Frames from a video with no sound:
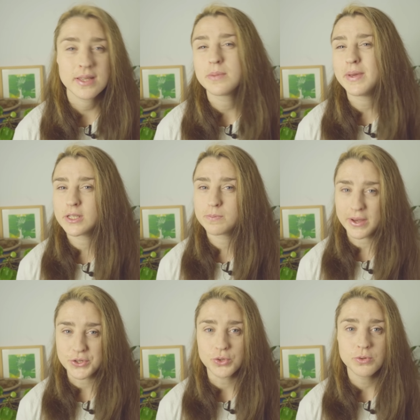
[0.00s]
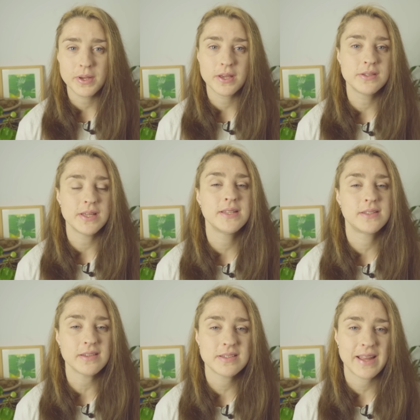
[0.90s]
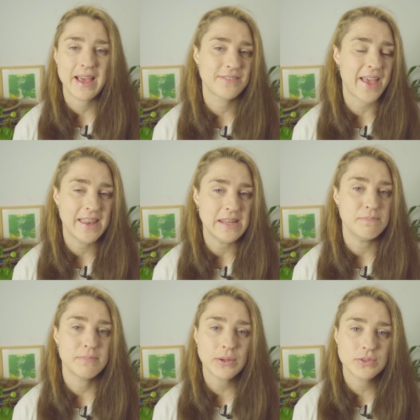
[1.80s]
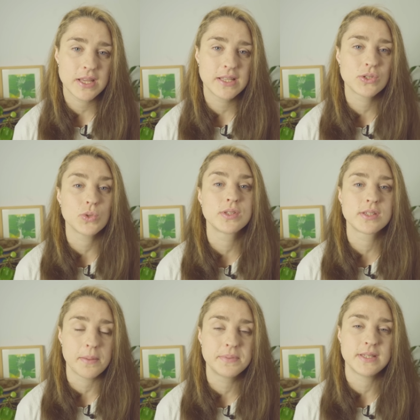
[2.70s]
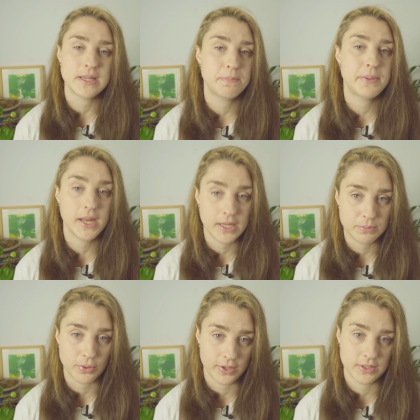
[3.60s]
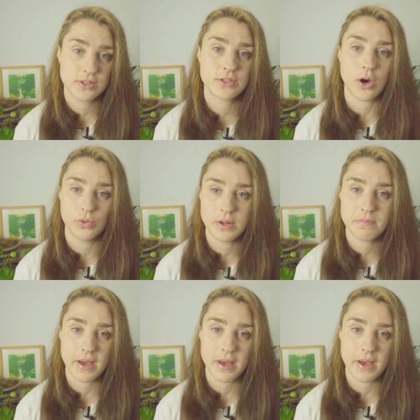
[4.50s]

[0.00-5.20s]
is a bit special because it doesn't have any mountains or subsea pinning points to hold it